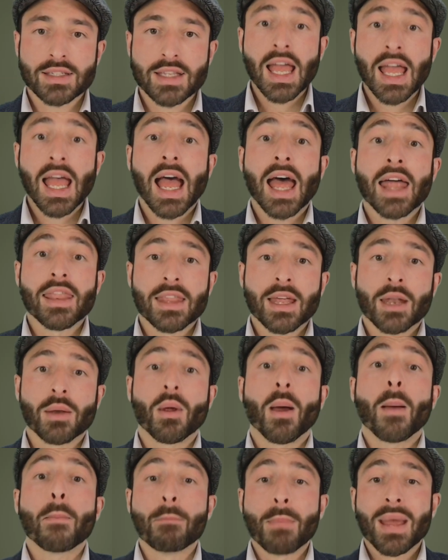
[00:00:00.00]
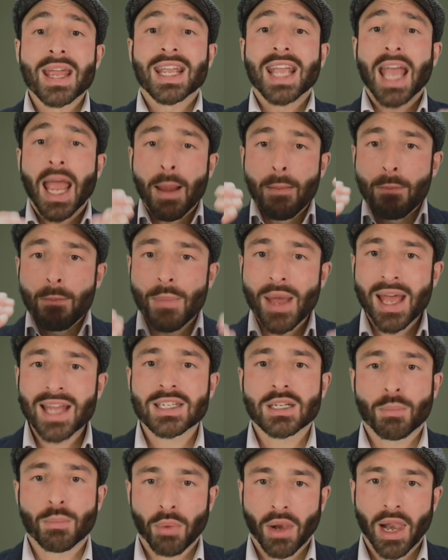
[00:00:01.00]
and then make a better
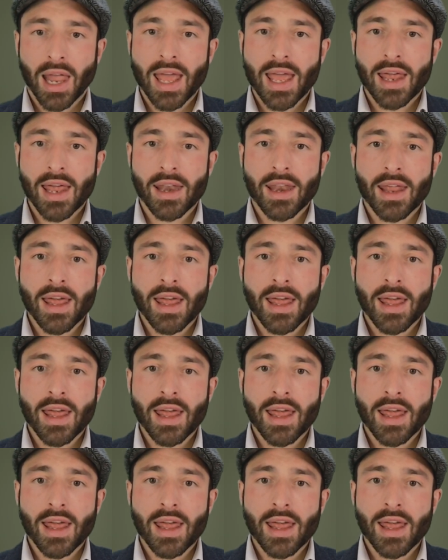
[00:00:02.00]
plan